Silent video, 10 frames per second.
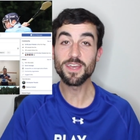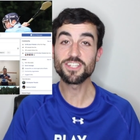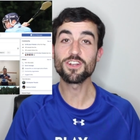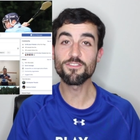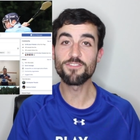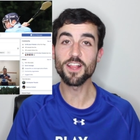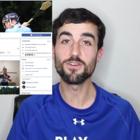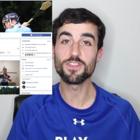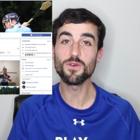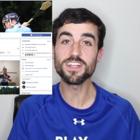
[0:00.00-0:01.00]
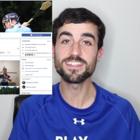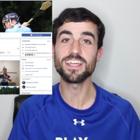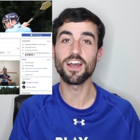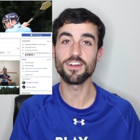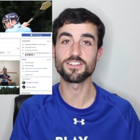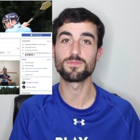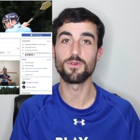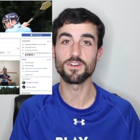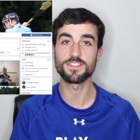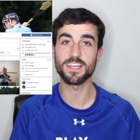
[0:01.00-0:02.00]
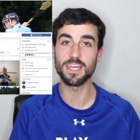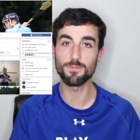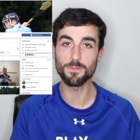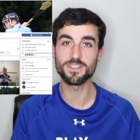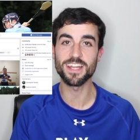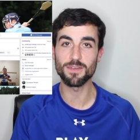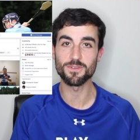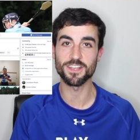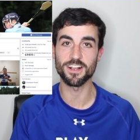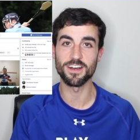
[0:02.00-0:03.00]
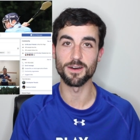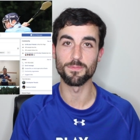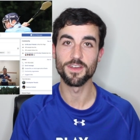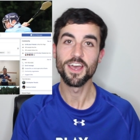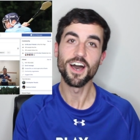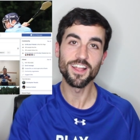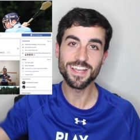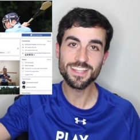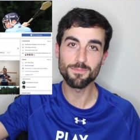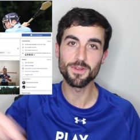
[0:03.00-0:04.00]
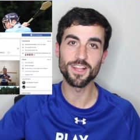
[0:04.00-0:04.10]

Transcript: Make sure to follow UNC Irish Sports to keep up to date with the club. I'll link them